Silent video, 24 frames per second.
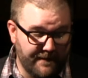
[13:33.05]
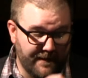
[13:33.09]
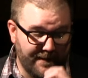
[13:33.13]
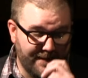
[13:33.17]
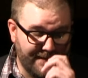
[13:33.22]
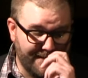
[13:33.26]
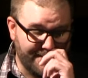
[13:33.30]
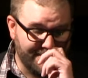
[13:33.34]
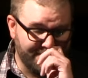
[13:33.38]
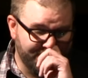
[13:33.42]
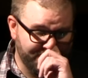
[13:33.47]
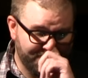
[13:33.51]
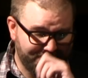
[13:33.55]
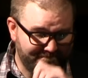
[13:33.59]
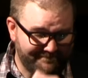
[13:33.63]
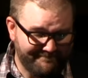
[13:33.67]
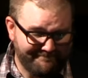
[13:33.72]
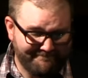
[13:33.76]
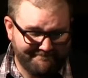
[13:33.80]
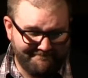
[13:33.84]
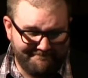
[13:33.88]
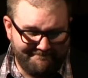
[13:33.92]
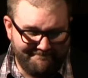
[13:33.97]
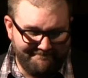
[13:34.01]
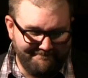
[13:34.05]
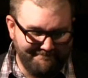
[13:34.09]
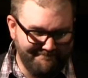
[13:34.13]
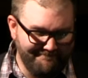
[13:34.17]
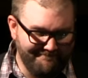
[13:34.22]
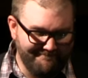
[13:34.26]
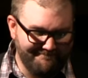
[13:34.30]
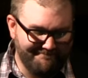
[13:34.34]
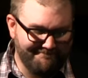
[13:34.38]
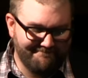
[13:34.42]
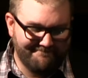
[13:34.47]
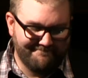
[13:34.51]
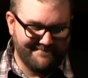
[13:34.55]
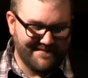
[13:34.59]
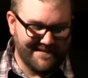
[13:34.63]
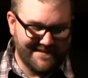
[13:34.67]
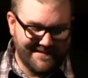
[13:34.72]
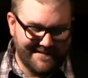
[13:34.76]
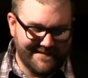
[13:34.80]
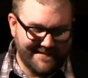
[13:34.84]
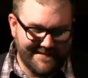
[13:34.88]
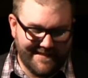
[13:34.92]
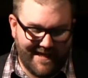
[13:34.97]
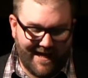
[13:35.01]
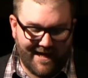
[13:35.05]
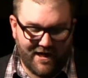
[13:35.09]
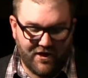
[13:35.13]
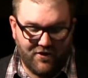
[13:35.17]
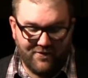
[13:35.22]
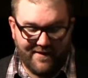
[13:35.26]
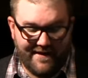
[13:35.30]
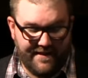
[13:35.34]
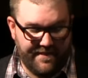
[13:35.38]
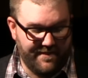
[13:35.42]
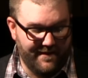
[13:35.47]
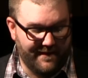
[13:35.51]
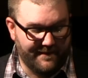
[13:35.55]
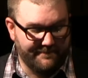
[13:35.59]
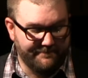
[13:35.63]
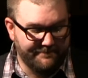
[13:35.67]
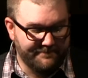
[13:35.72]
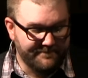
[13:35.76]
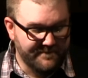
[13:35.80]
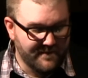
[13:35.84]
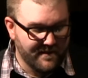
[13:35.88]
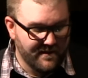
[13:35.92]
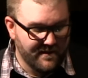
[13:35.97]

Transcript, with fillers: Um, not a great thing.